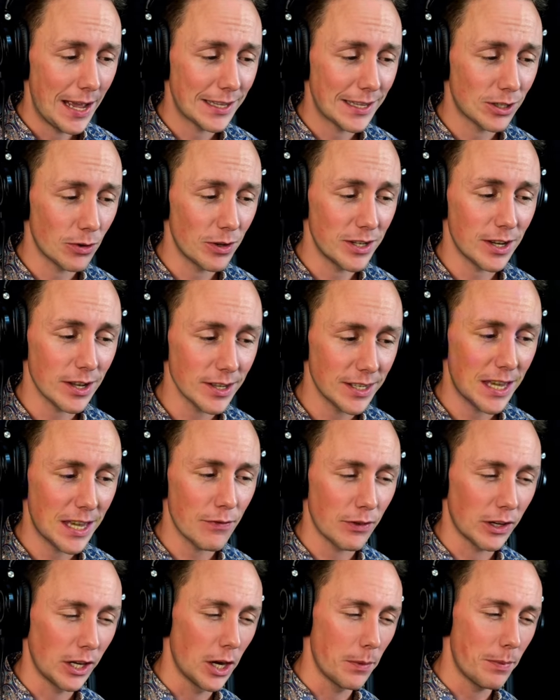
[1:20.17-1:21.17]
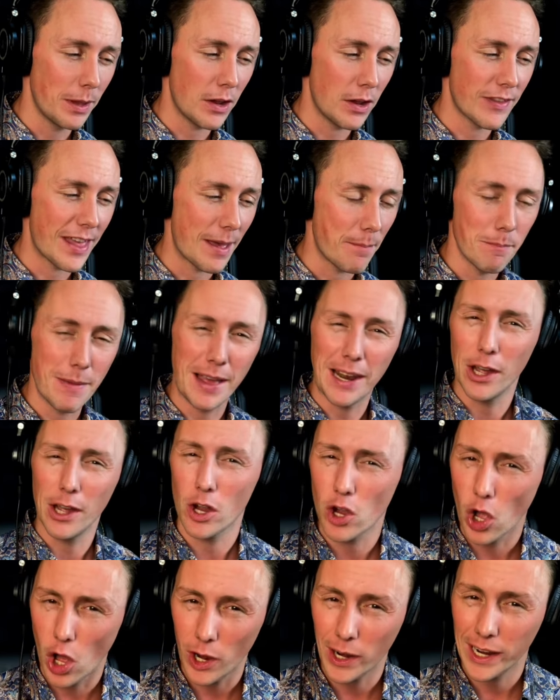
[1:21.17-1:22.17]
So it does give a little bit of that
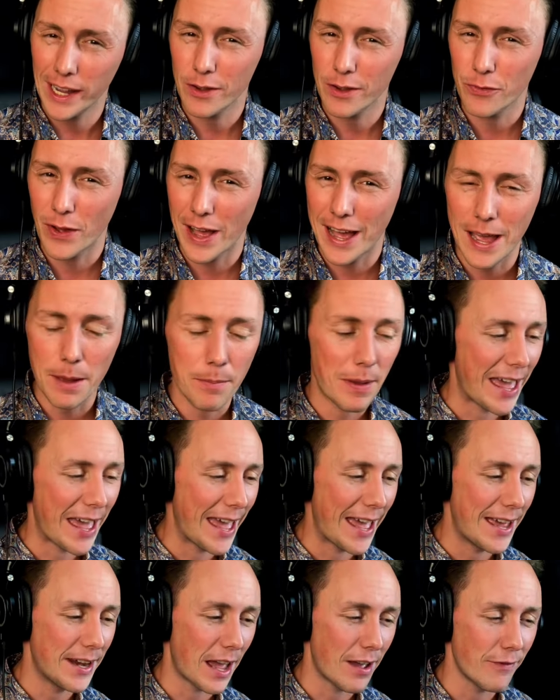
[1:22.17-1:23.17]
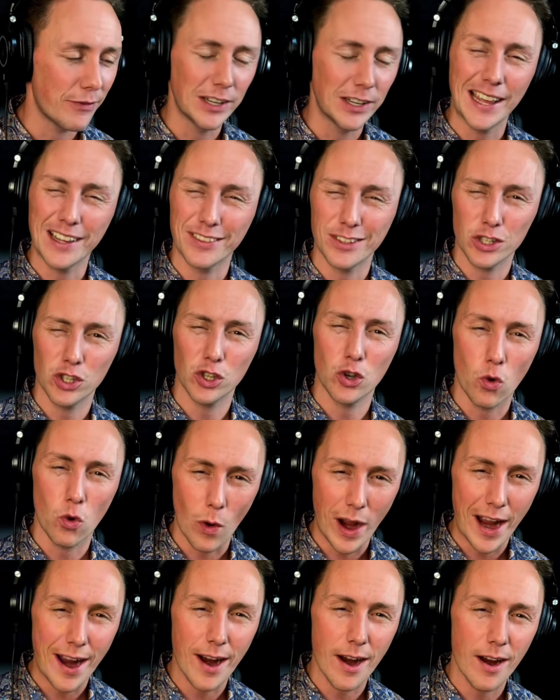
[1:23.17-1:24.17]
melancholic vibe. And I feel like the
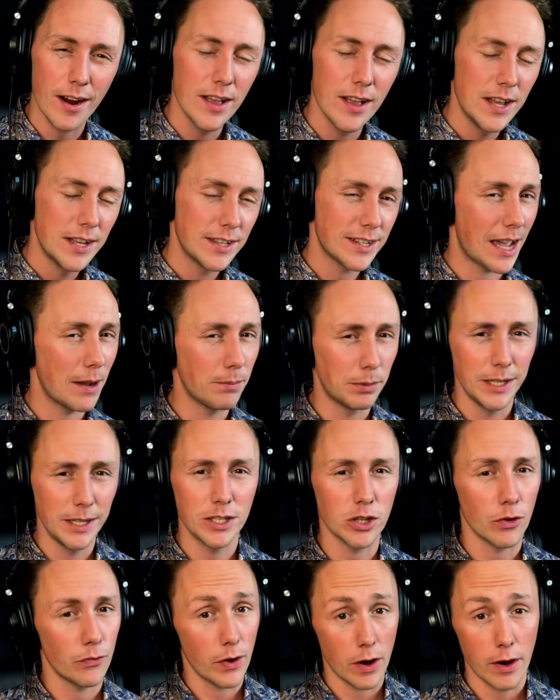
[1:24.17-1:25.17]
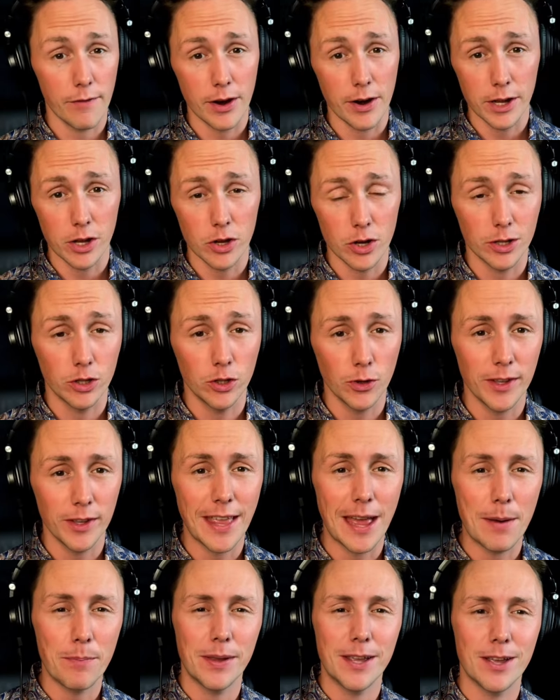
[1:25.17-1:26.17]
square type leads are very, very good at doing
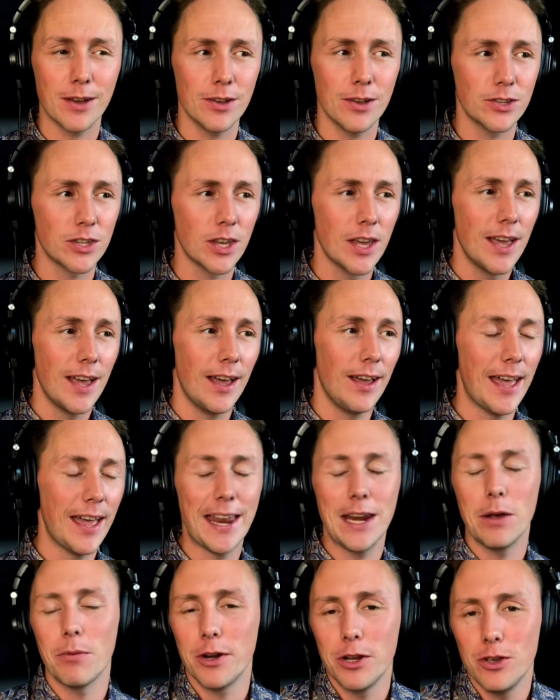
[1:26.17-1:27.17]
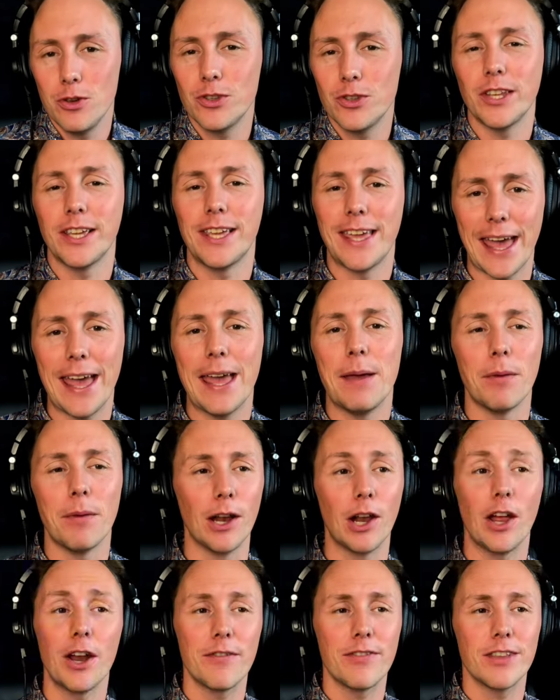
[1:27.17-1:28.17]
that, because anyone who used to game, a
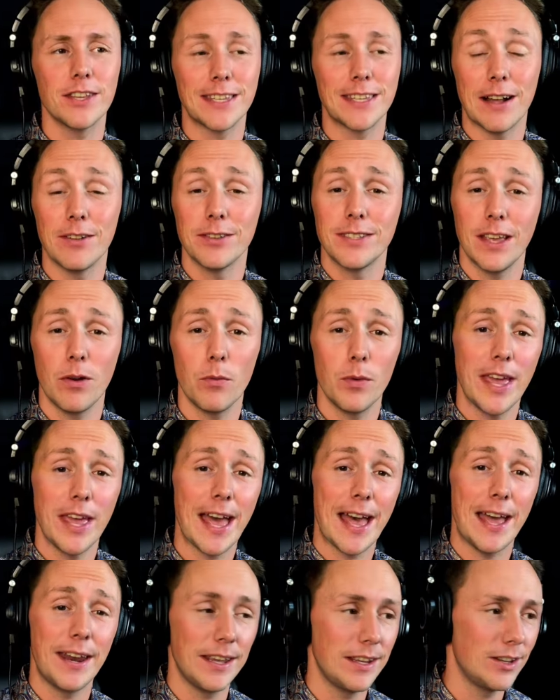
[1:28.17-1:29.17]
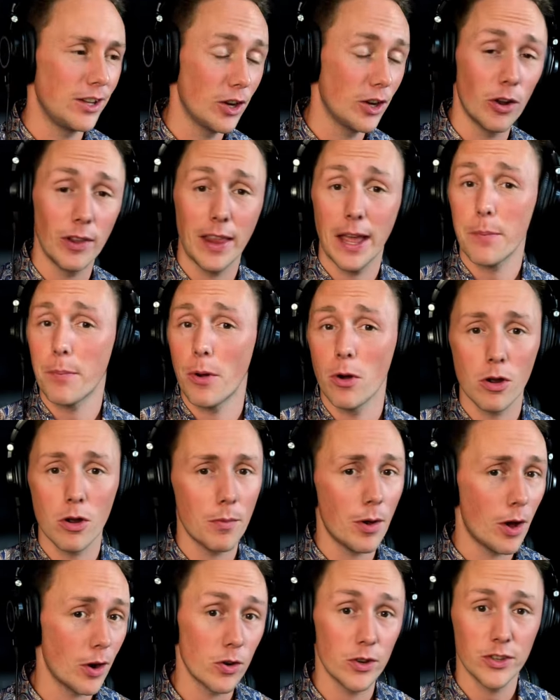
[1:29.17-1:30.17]
lot of the sounds that we had in, you know, like
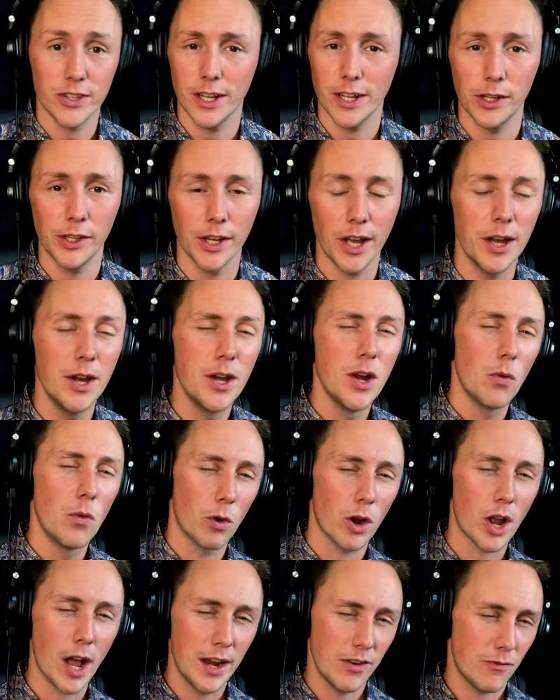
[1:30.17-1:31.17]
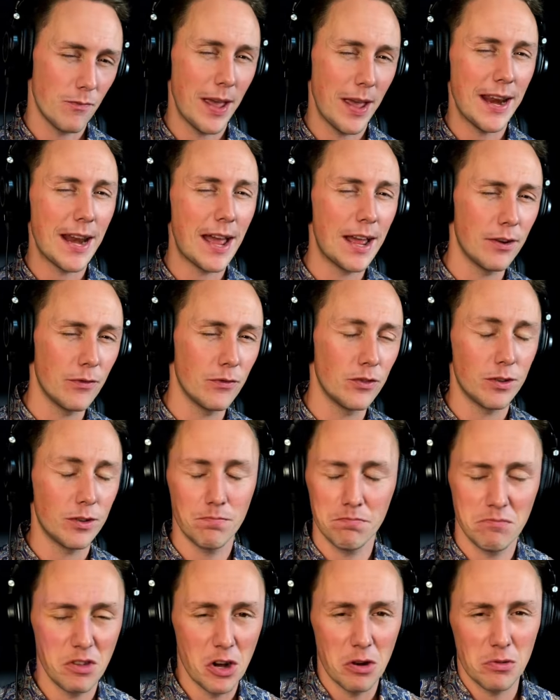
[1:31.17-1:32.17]
Pokemon or Zelda were kind of made out of,
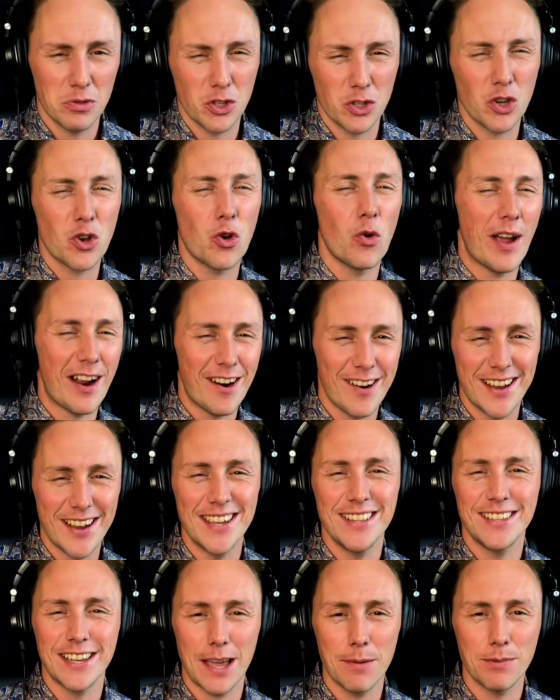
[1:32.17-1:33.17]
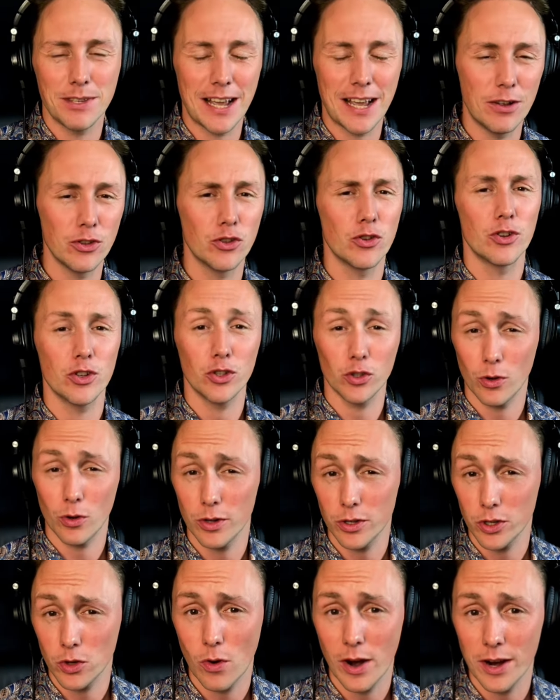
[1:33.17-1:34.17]
you know, squarey type sounds or
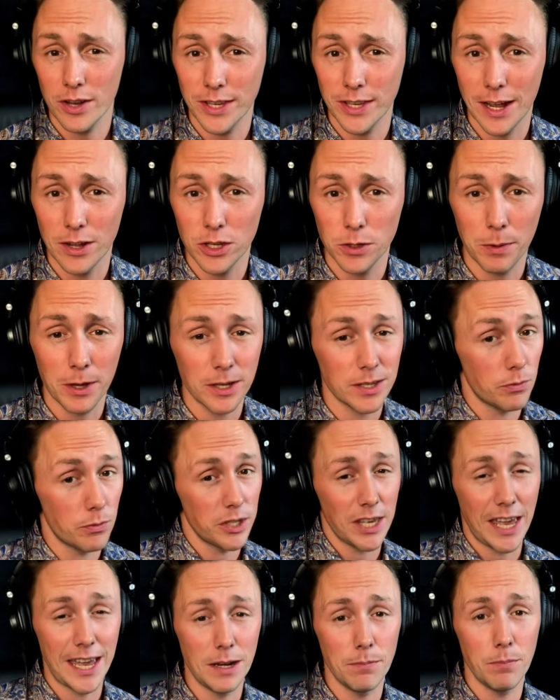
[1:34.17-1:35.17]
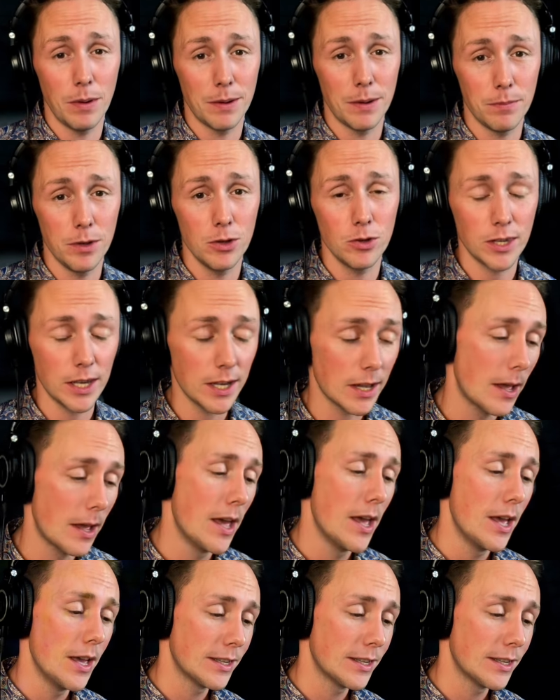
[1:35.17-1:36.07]
distorted square sounds, because it was 8-bit music.